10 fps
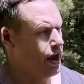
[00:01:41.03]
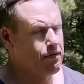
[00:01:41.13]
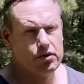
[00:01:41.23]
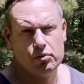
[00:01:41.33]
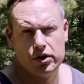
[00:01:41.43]

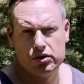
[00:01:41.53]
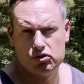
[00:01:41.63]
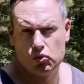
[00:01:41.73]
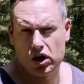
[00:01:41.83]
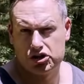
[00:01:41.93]
everyone who's
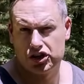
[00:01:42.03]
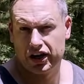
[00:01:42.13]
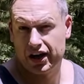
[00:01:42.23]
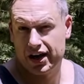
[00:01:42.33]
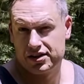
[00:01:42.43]
watching it
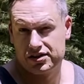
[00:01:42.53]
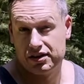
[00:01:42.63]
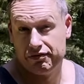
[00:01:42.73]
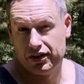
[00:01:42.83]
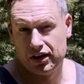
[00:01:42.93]
has the
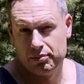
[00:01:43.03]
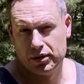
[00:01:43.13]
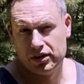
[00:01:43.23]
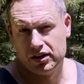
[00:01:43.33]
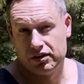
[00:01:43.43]

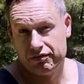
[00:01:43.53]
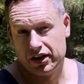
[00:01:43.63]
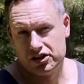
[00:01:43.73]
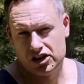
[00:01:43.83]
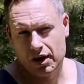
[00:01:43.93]
availability to
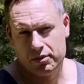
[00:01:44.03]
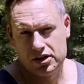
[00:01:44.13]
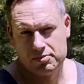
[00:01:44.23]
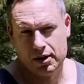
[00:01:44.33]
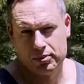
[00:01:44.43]
find
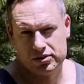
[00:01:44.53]
Japanese maple